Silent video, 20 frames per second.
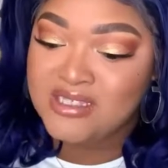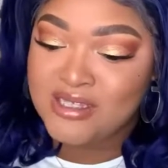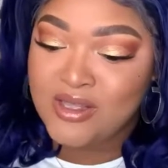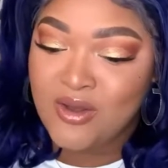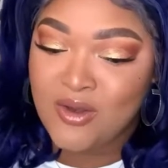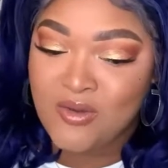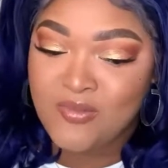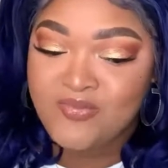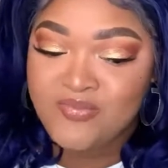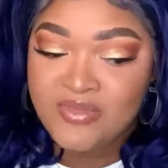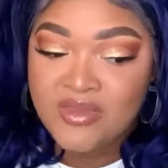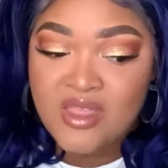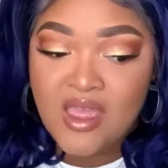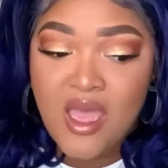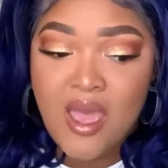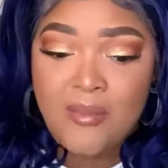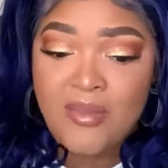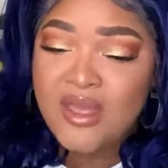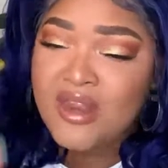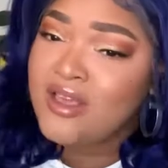So
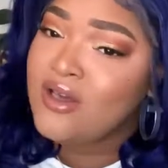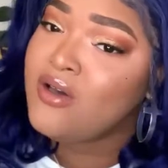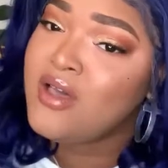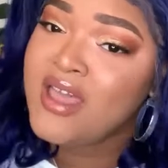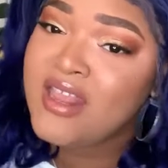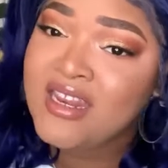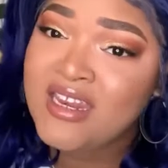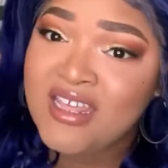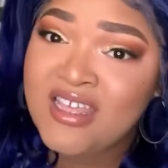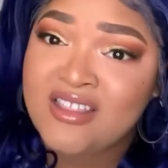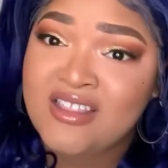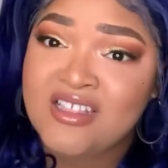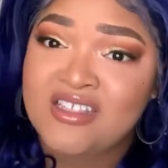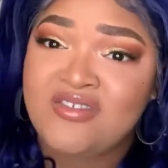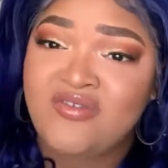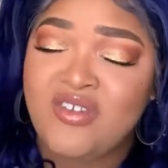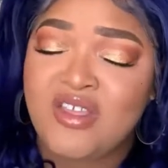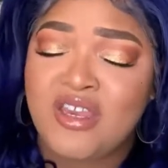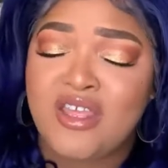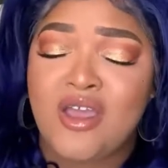I'm gonna go ahead and end
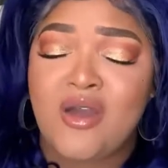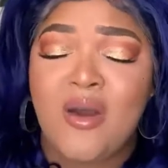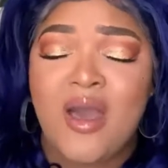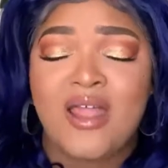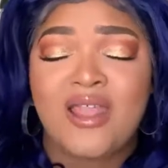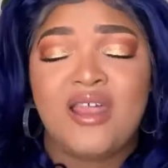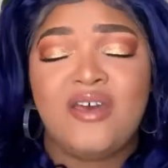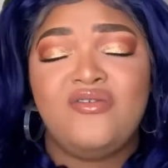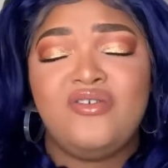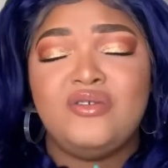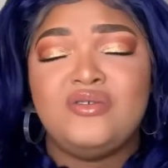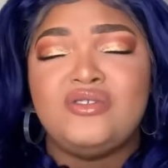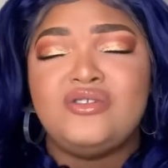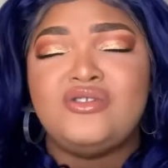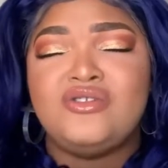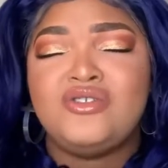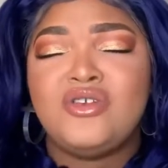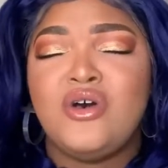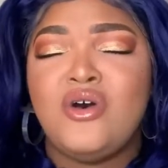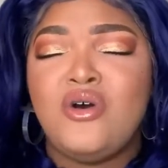this video. I love you
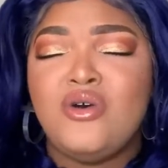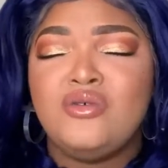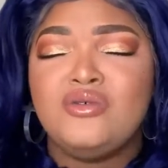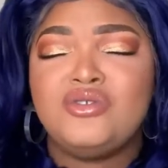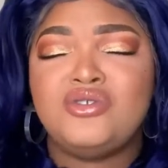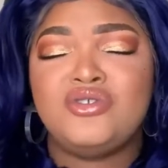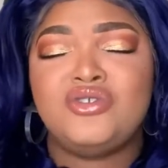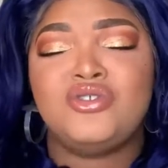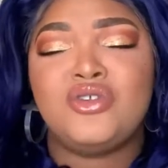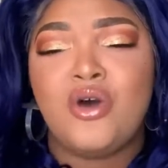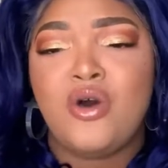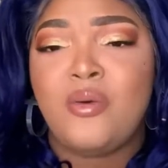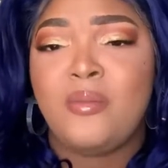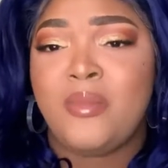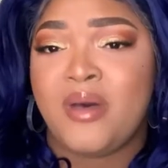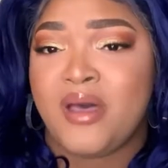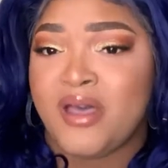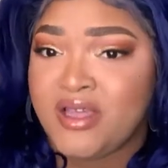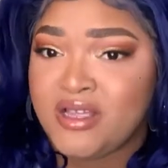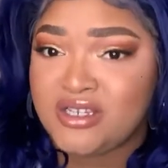so, so
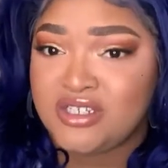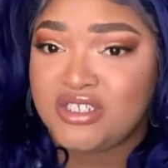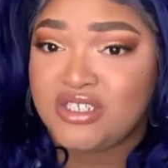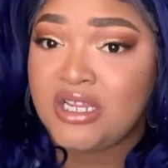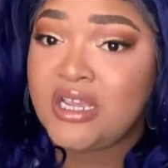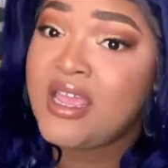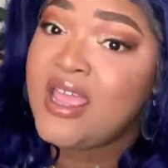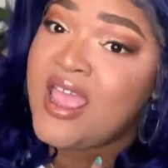much.